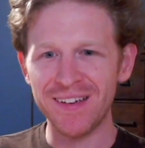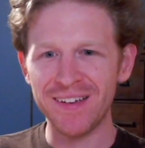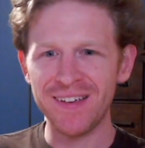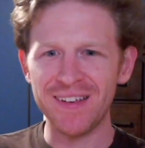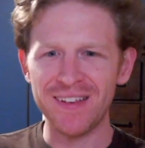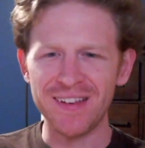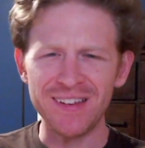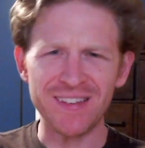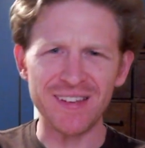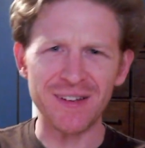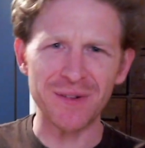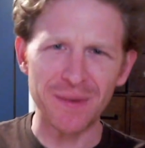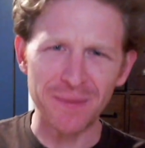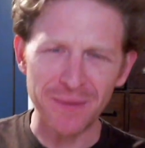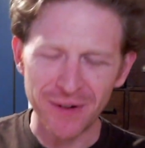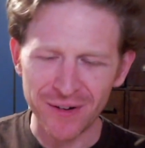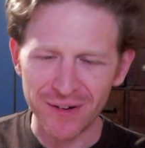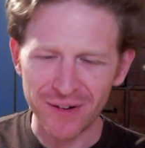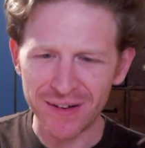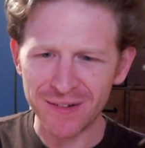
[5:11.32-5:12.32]
You see where I'm
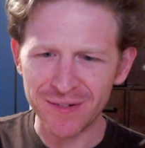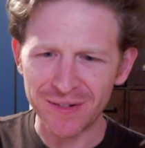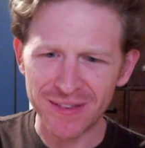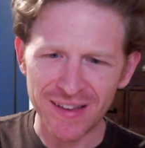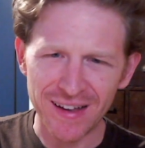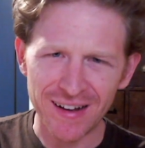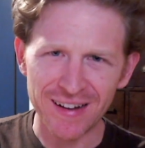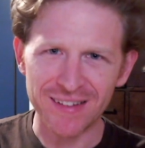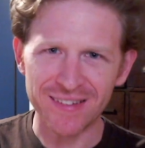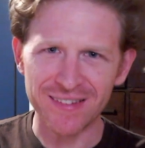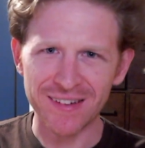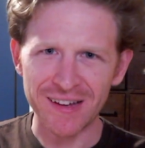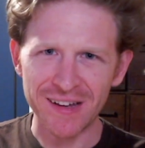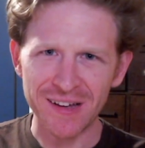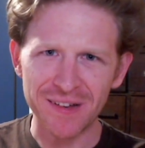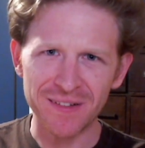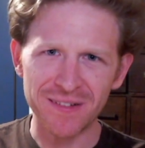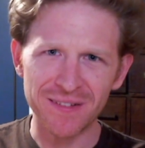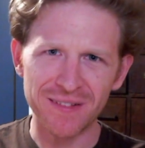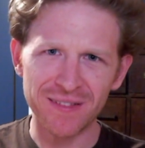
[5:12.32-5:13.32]
going with that? It's
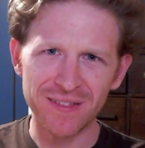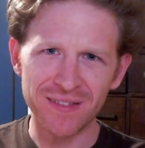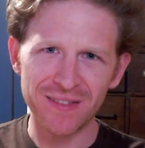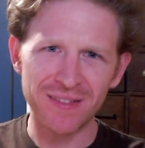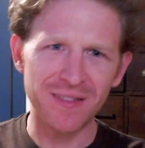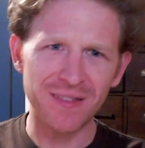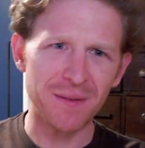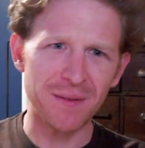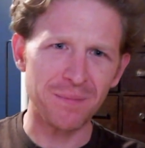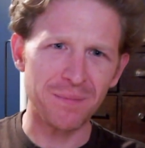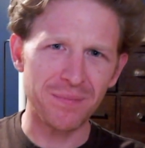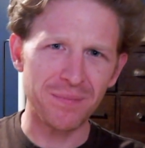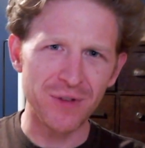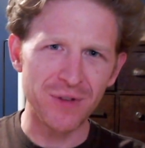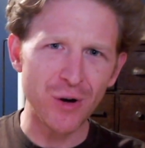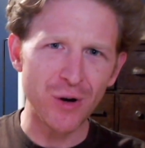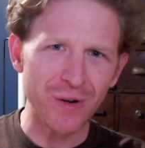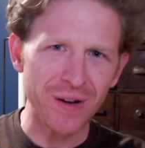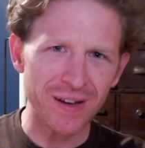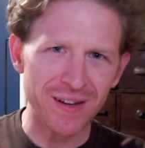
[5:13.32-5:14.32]
like the
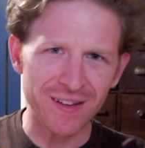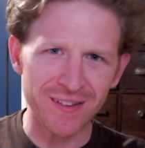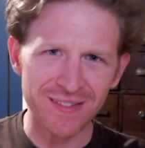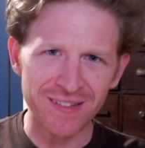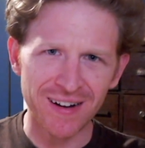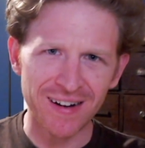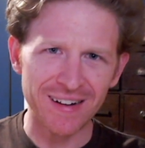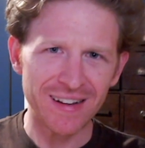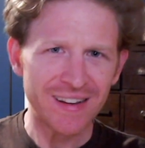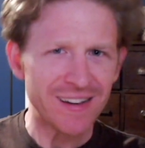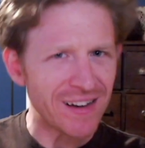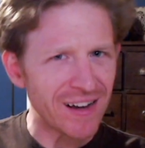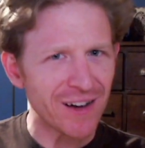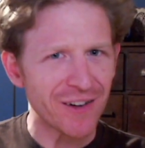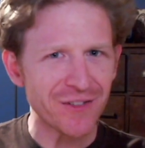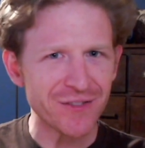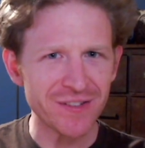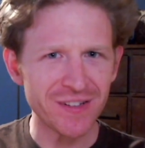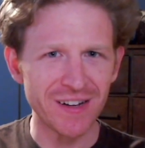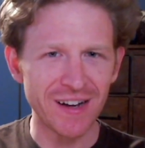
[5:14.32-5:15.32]
token is not
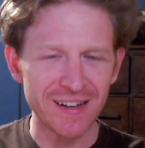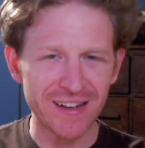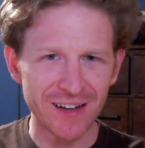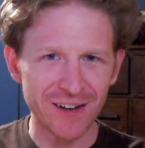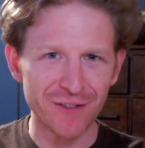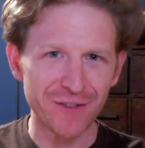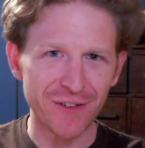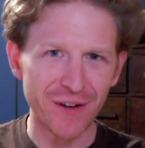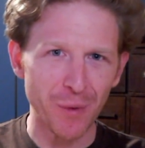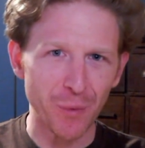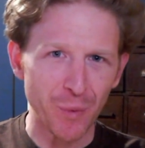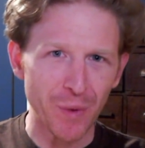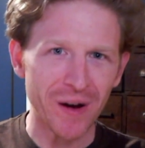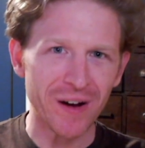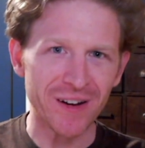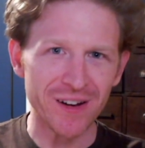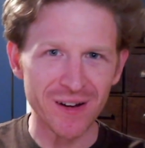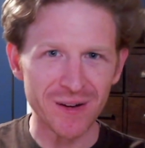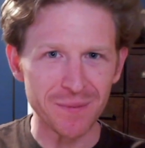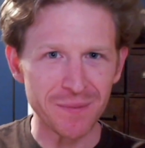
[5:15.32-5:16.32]
enough to identify
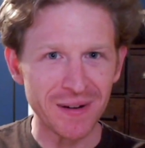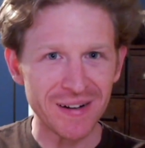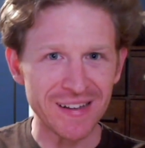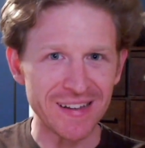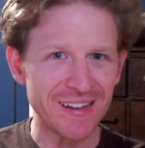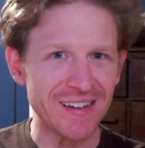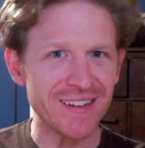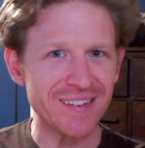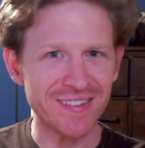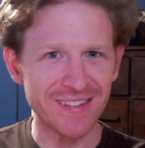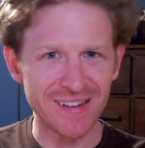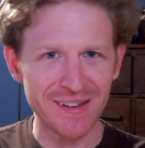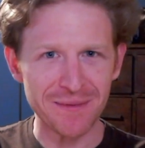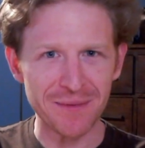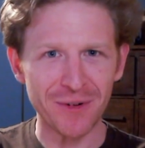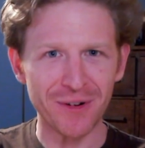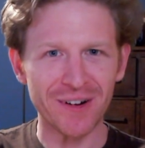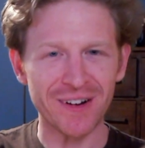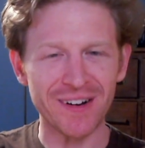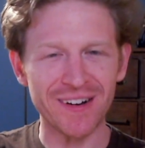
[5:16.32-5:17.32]
where your money is
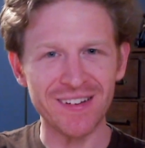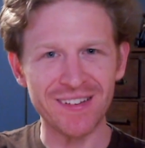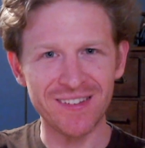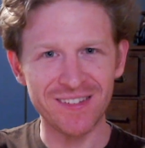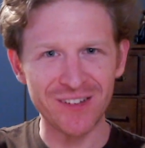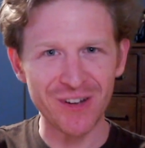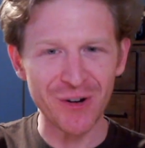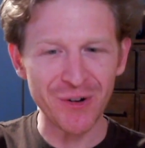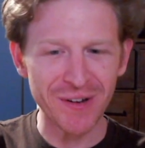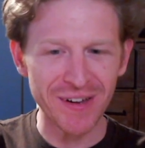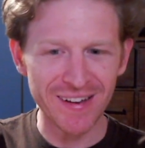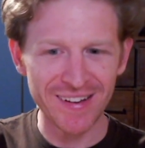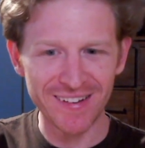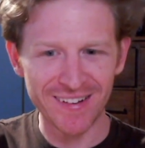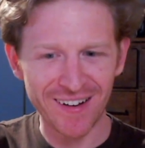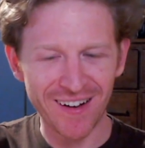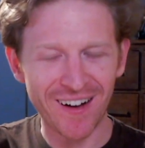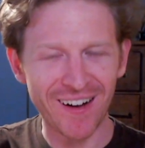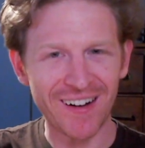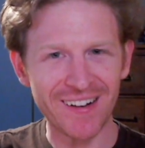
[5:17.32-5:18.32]
anymore. It's token
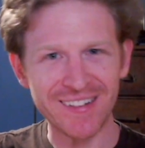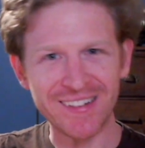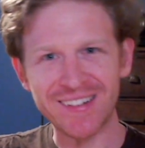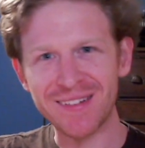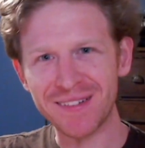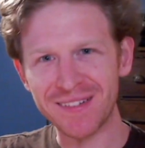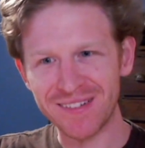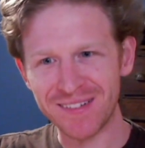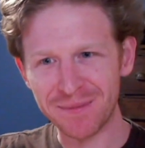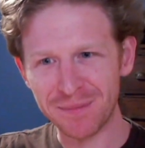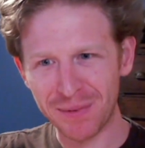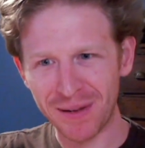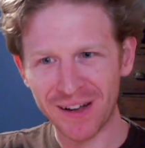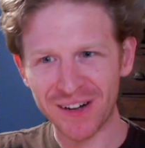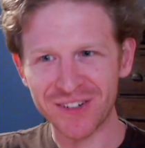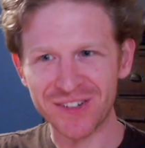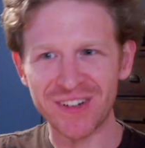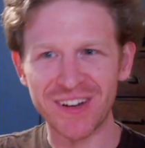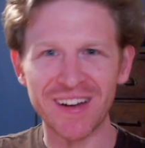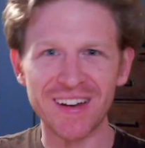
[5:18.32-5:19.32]
on
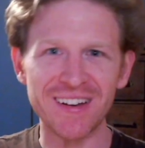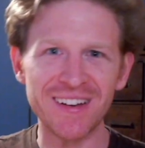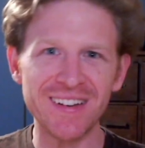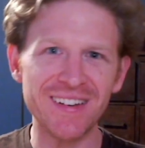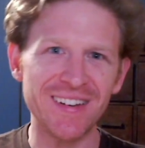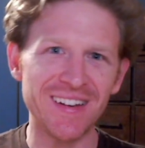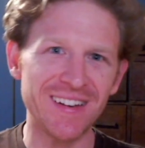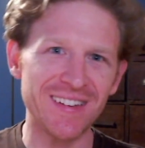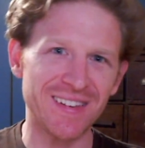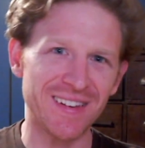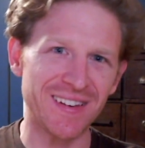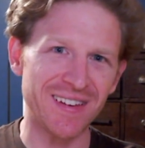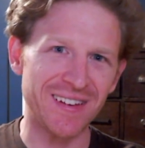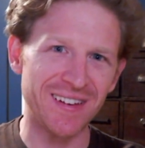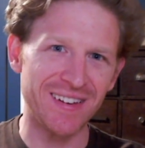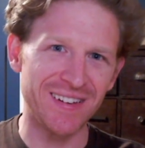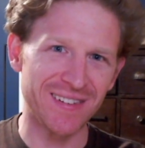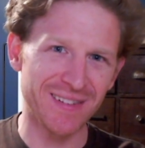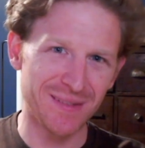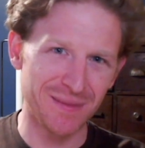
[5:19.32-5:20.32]
blockchain is a
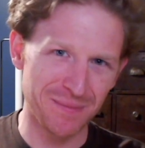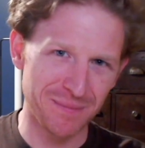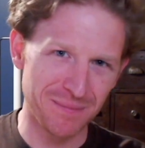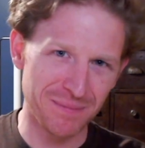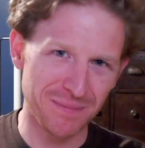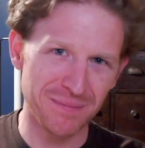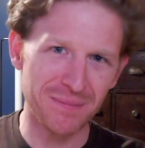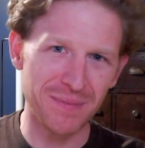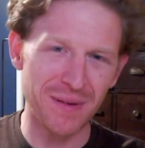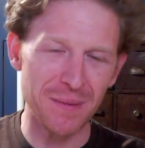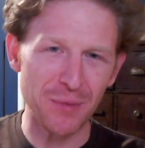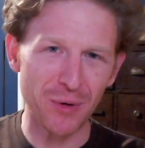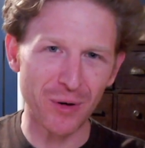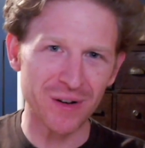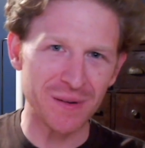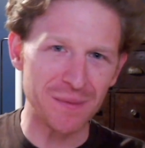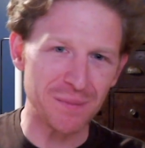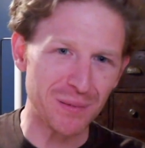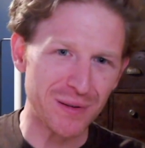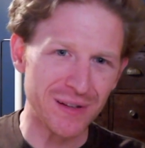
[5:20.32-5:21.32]
is a more
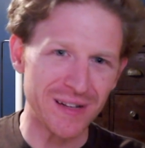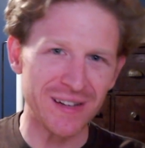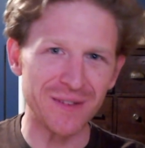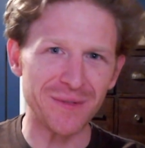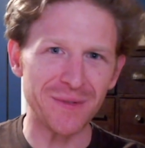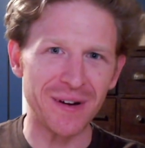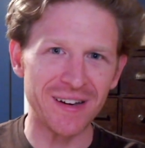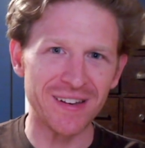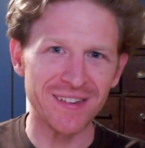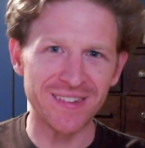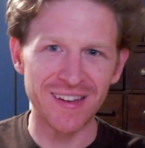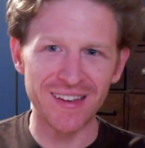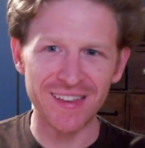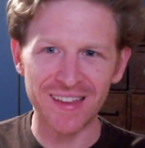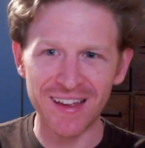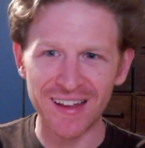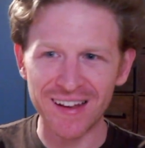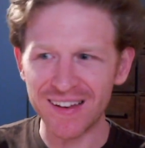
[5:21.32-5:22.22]
complete way to say that.